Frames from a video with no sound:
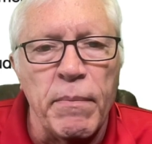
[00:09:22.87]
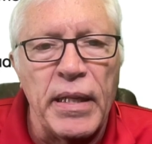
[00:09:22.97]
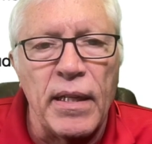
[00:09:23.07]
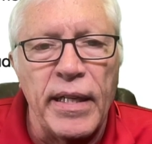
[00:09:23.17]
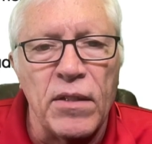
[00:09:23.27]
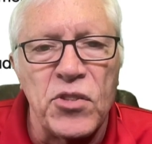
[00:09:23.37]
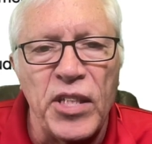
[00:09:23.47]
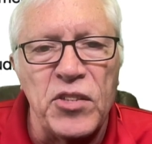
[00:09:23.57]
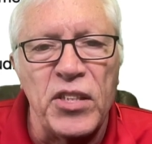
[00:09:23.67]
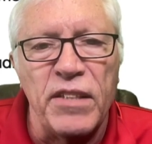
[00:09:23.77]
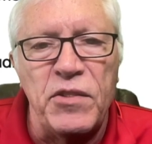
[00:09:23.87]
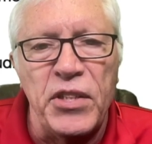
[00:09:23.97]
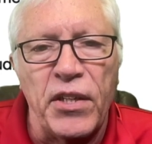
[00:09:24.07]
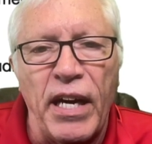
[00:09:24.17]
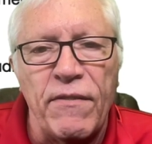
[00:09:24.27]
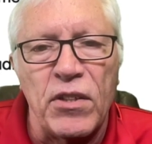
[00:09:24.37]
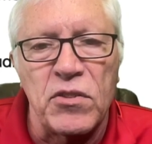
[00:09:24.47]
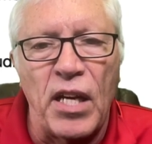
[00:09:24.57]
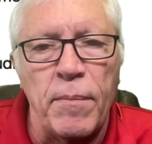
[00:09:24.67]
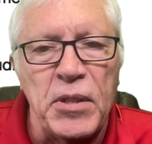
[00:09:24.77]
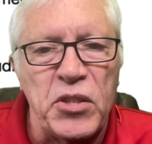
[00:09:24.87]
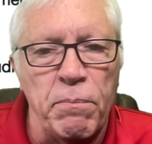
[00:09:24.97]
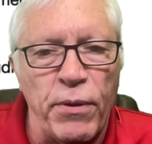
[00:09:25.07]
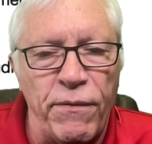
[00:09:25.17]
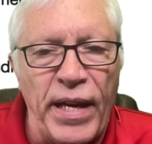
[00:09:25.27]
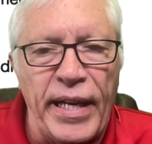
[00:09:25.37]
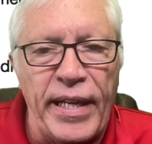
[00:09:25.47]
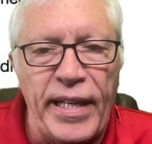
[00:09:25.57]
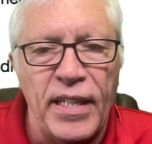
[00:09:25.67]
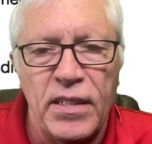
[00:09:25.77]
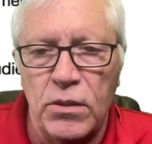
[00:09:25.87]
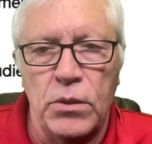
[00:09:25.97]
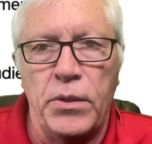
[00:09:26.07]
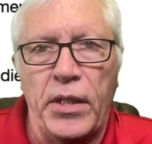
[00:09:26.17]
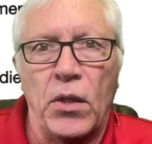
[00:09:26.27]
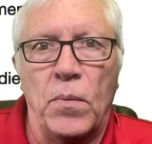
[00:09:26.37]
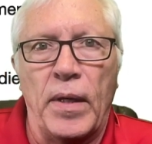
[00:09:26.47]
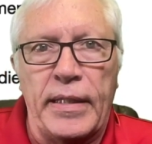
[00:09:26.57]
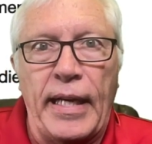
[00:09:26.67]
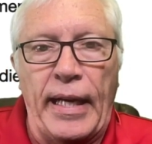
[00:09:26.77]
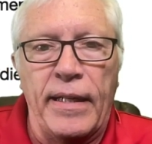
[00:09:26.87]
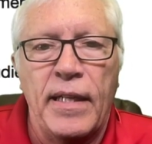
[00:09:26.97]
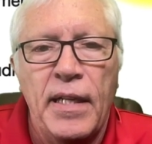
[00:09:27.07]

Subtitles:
mental health, sensitive geographical topics, and profanity. Ooh, you don't want that.